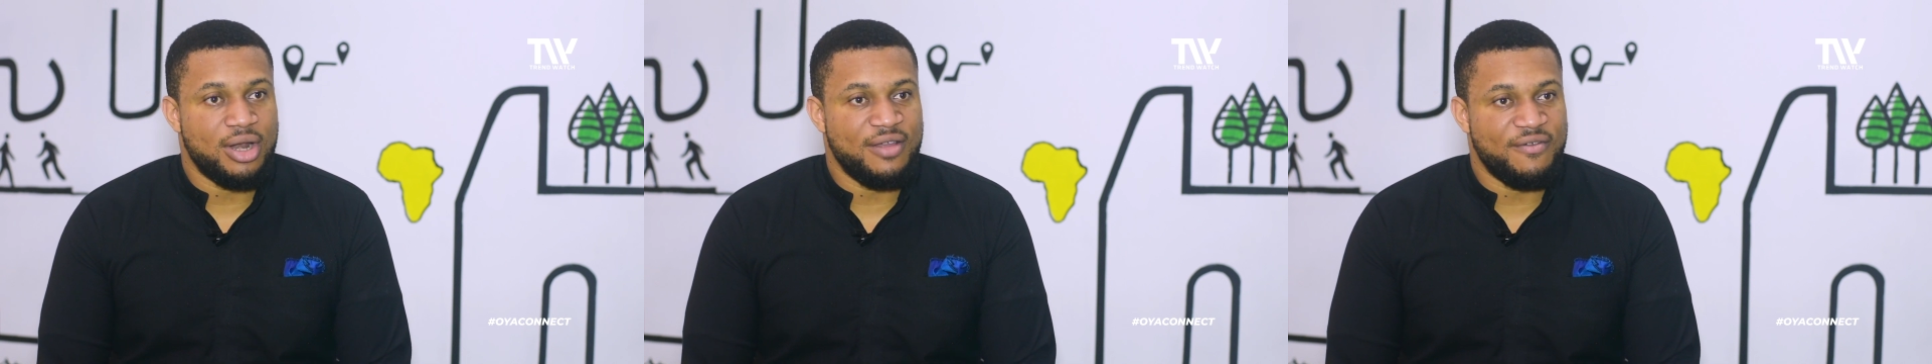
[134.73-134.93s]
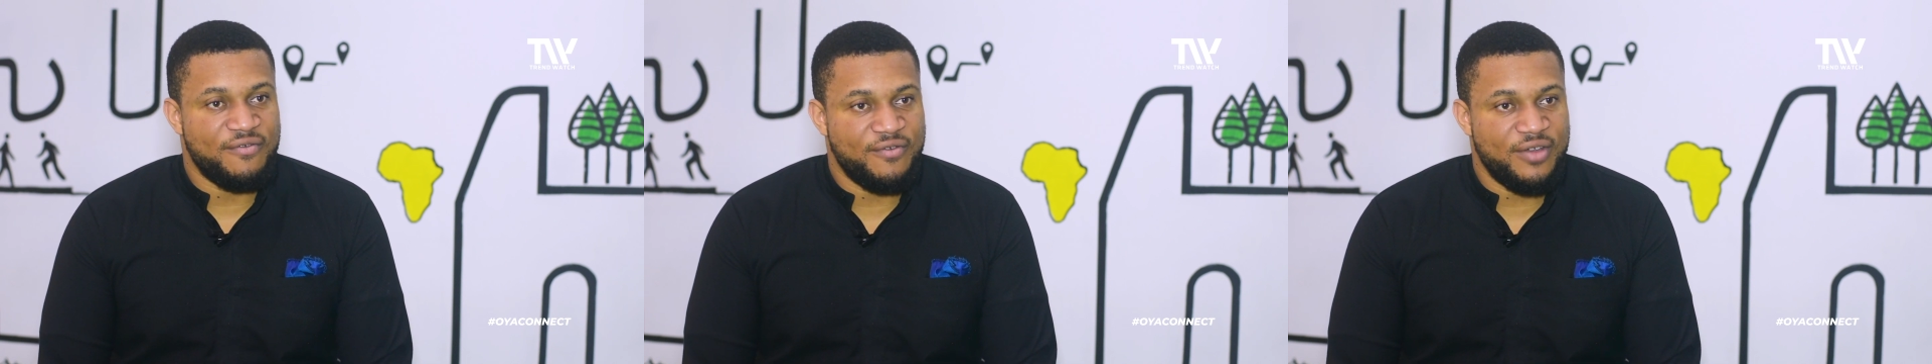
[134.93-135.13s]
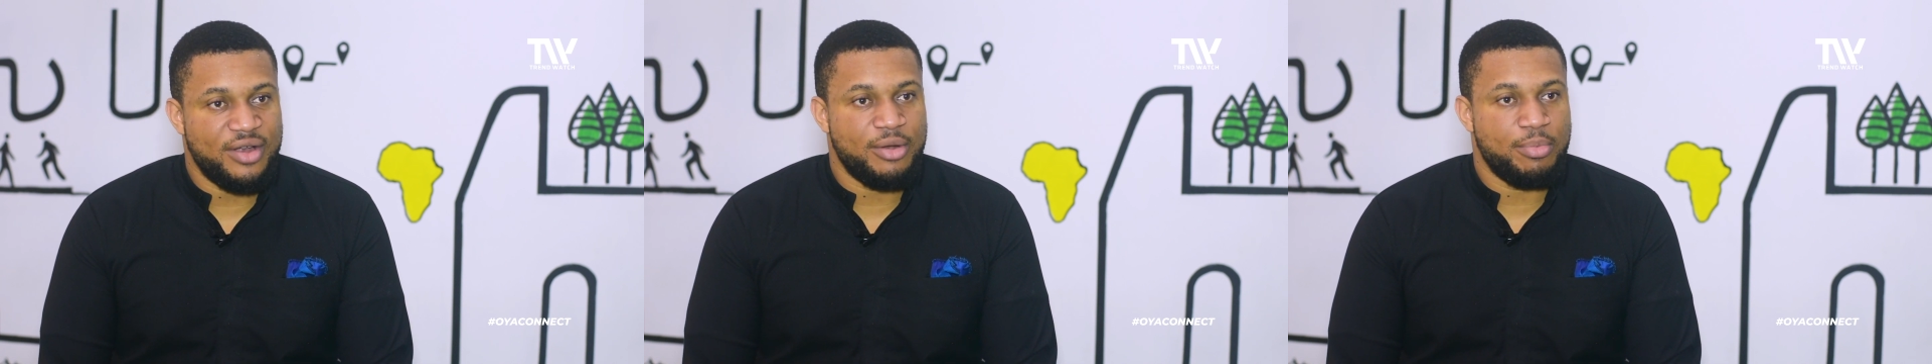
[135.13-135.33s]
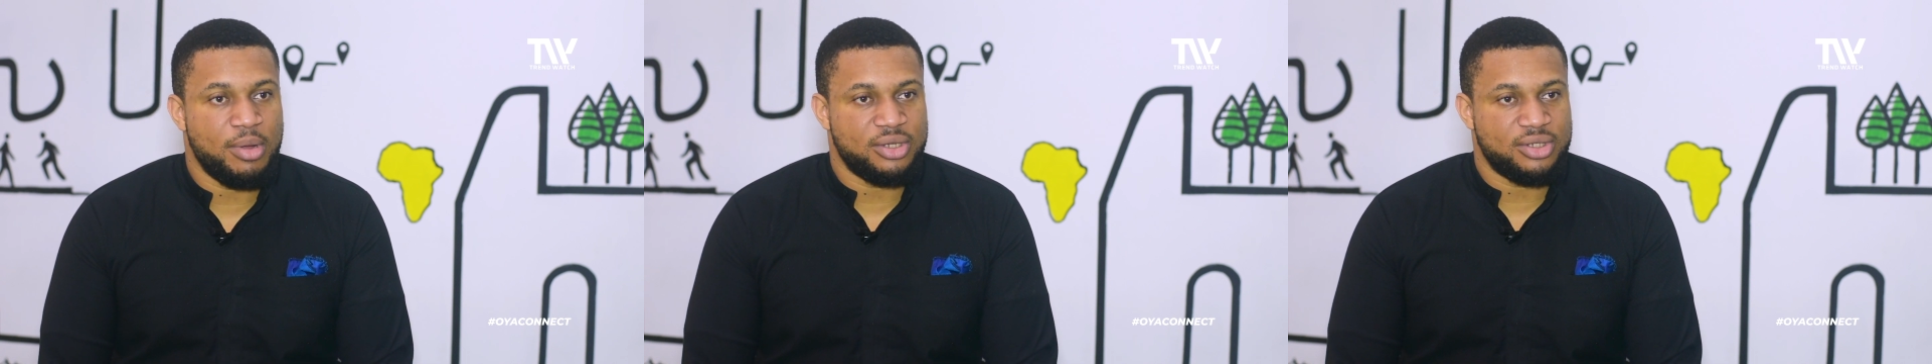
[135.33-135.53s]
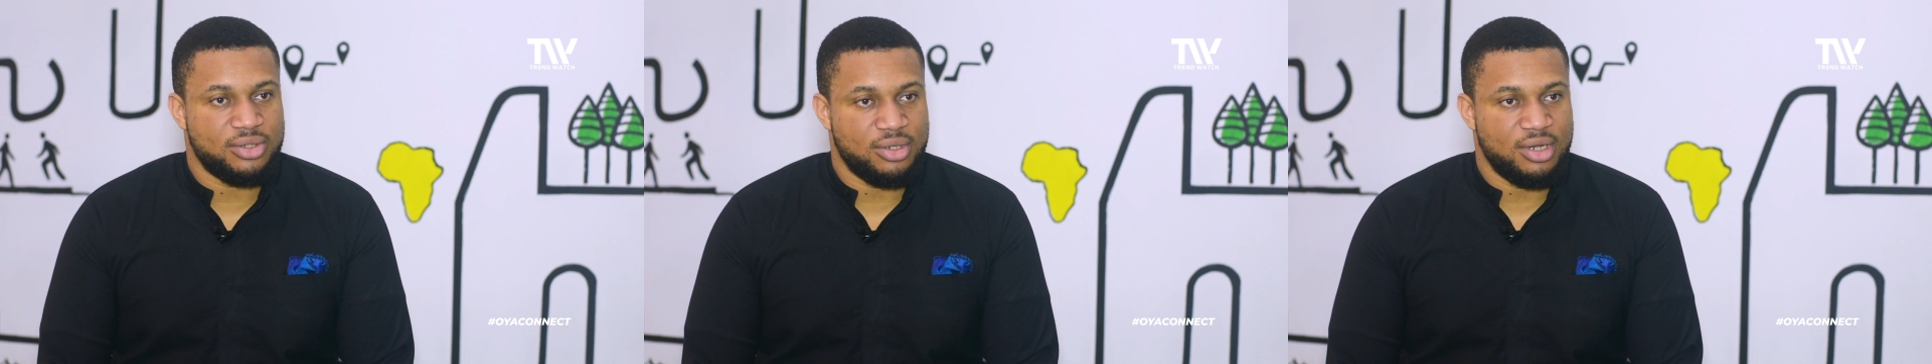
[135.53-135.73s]
on a very
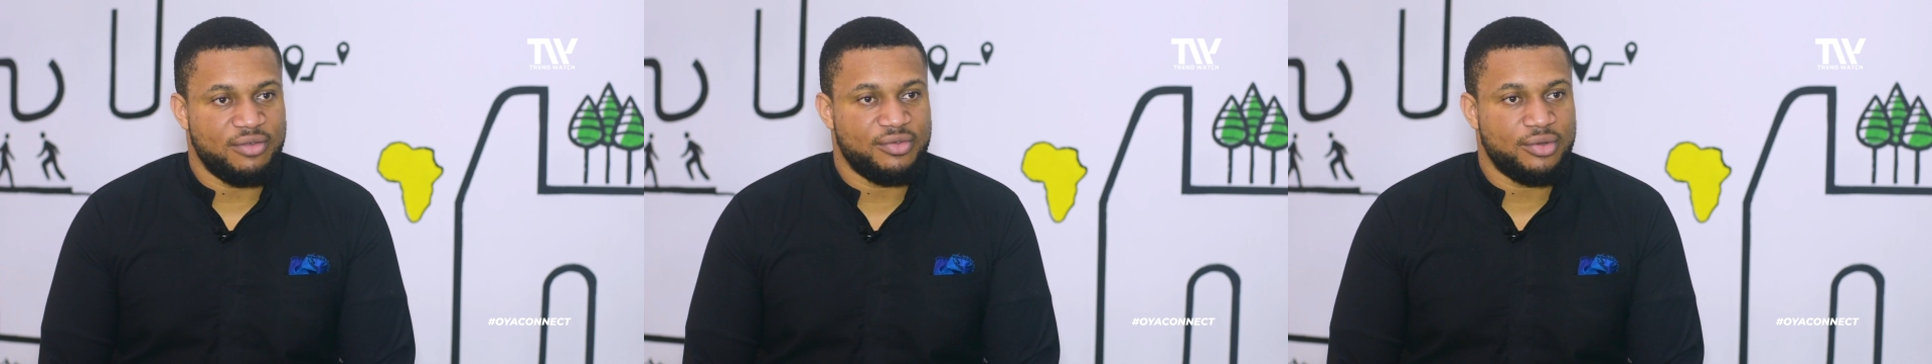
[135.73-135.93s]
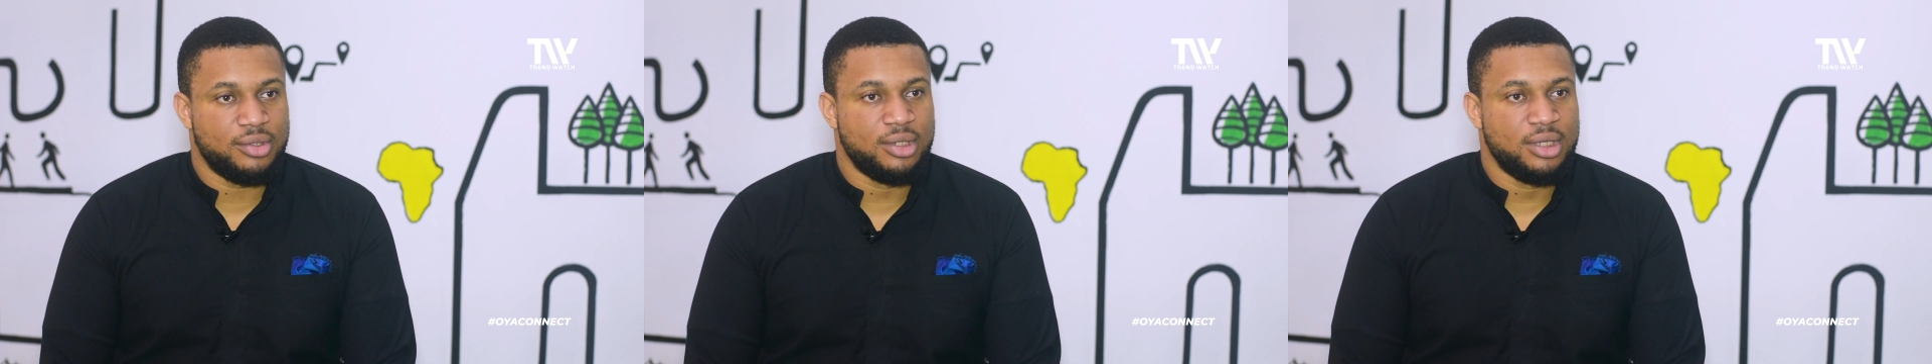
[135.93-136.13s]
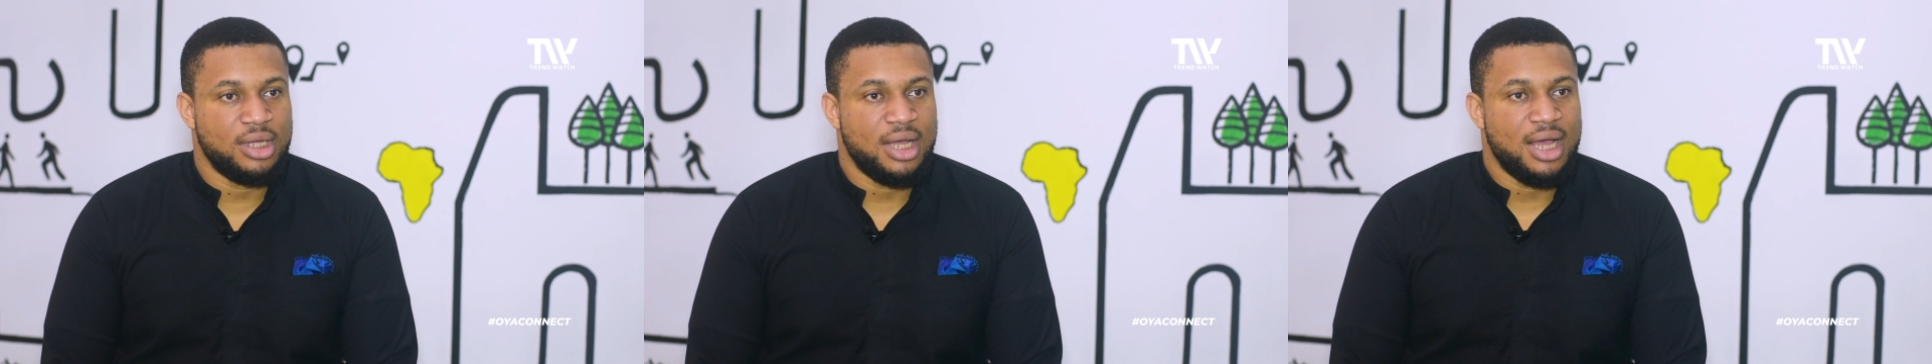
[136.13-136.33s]
personal level,